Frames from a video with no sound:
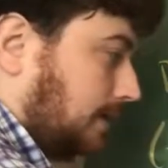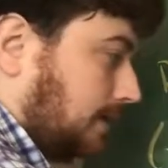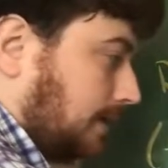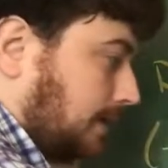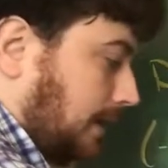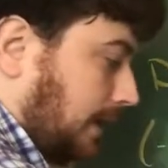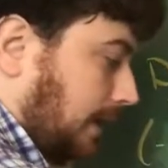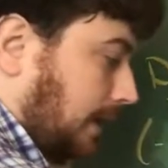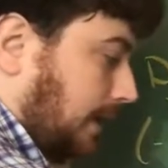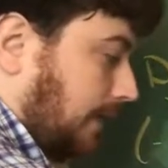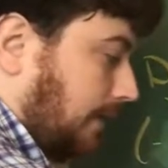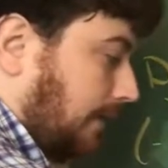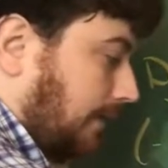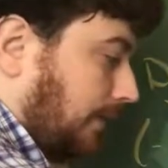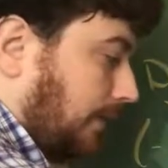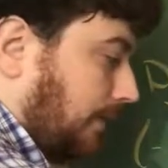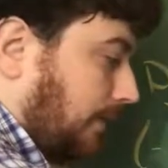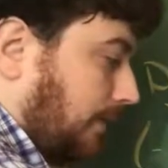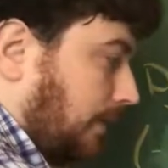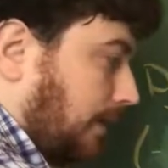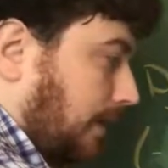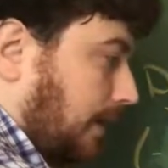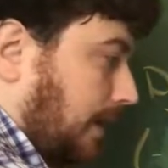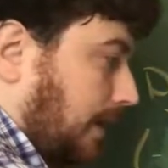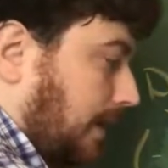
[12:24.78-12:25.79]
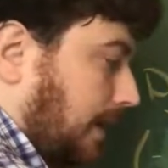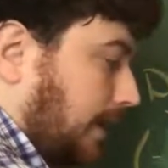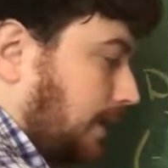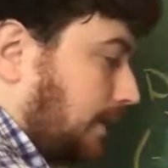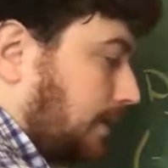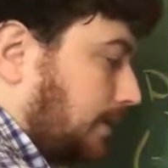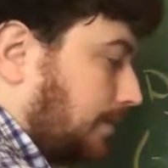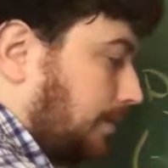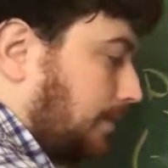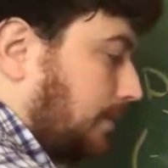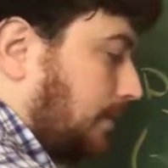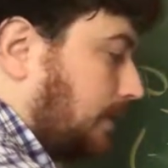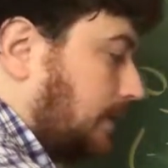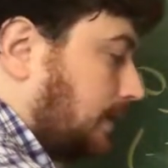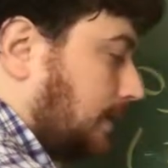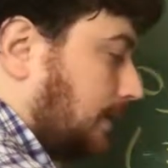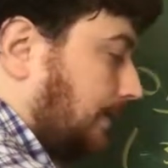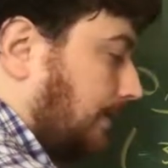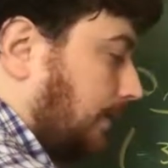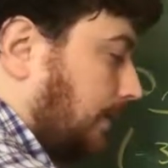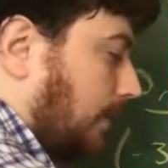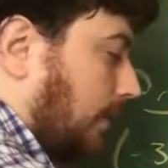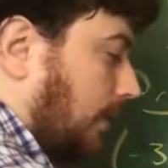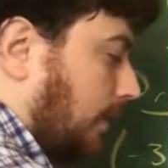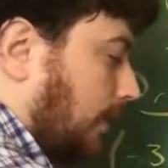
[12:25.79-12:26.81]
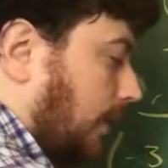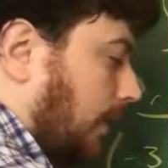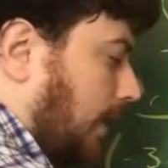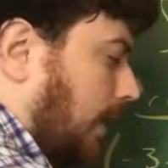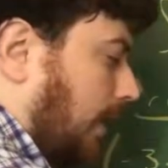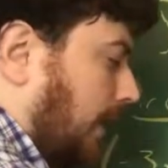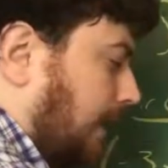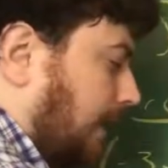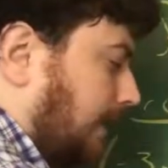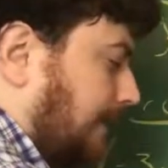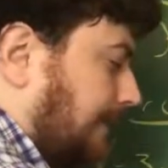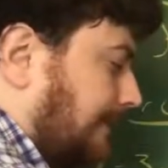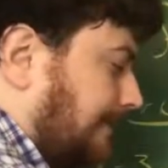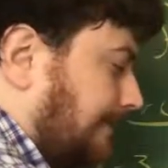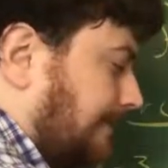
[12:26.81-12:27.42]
that's negative 3x plus 4y,